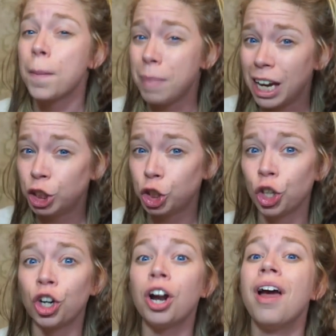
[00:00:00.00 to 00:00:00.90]
make
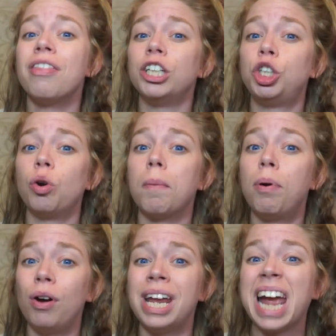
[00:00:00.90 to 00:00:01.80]
sure that you are
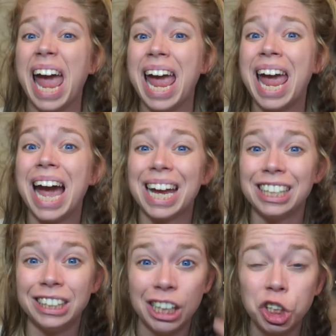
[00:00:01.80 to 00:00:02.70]
putting a
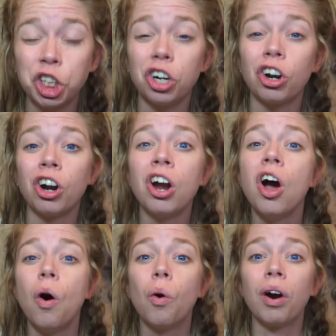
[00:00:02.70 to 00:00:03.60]
conditioner
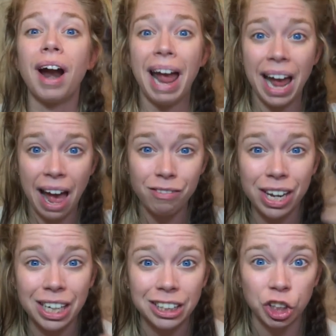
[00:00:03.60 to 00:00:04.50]
or a heavy
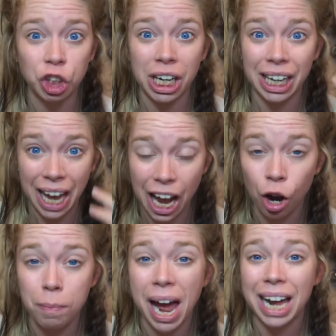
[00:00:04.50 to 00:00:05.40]
conditioning
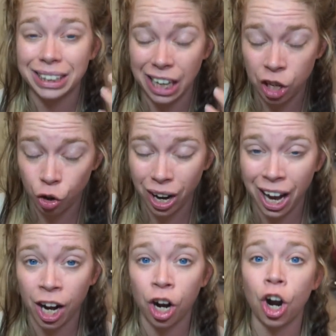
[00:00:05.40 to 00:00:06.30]
hair mask in your
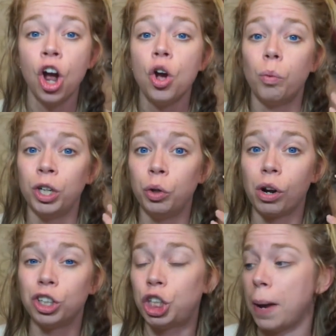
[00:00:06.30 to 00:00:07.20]
hair when you
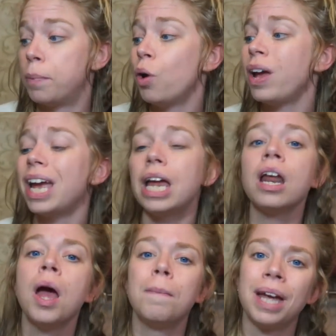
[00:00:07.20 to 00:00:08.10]
are shampooing it,
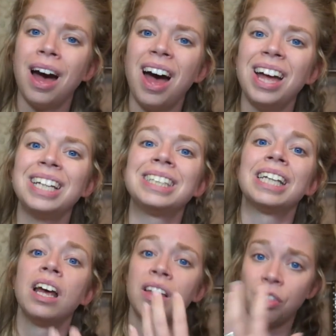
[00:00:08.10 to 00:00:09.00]
because
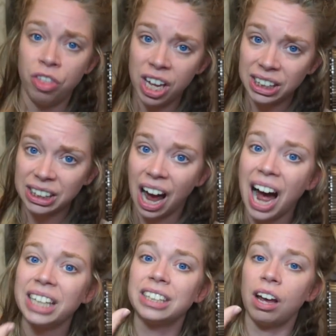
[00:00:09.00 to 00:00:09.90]
these
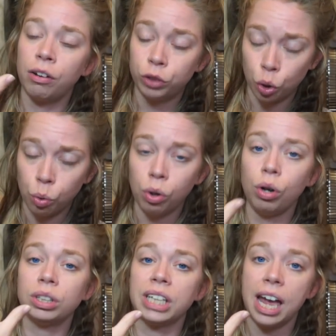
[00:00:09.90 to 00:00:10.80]
kinds of
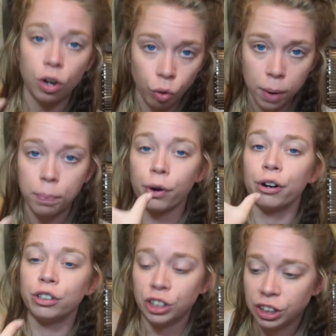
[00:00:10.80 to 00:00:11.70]
tools like
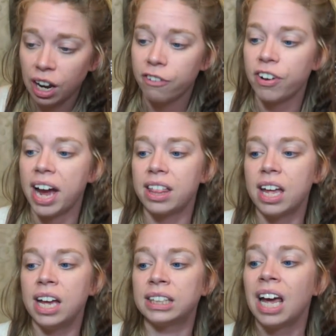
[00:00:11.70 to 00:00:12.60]
crimpers, stuff like
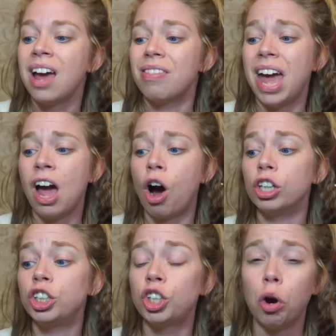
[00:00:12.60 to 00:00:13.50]
this, they are
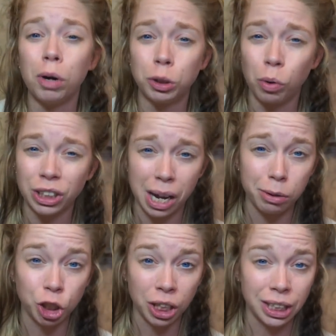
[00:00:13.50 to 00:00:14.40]
so much more
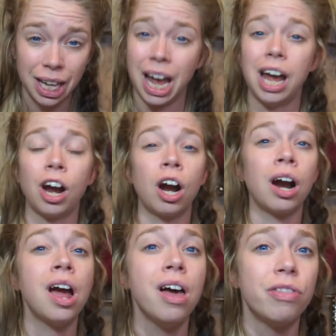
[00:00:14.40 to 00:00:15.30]
damaging to the
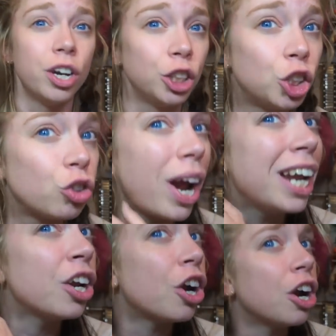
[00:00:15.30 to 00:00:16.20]
hair than a
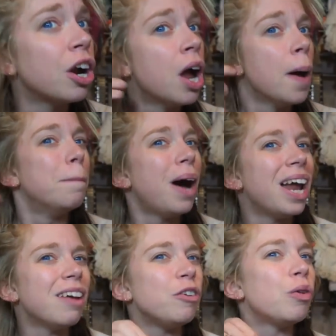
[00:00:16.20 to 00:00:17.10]
straightener,
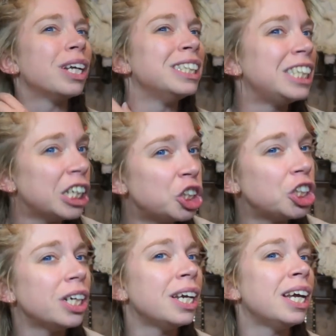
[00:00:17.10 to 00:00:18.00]
but if you
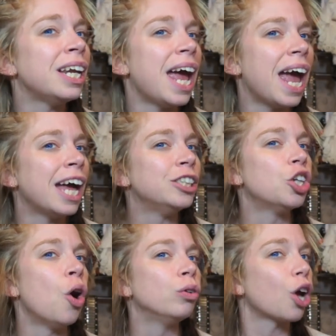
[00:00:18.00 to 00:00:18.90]
condition and
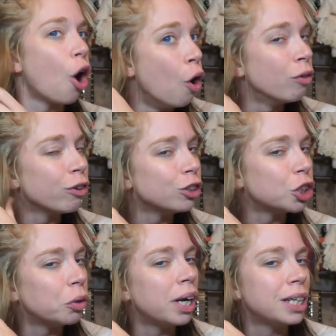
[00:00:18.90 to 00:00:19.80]
don't
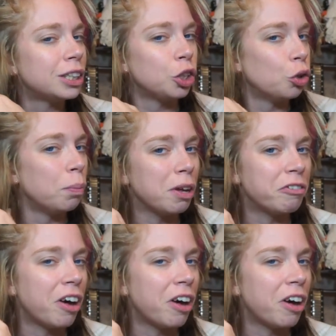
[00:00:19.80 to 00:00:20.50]
overdo it, you'll be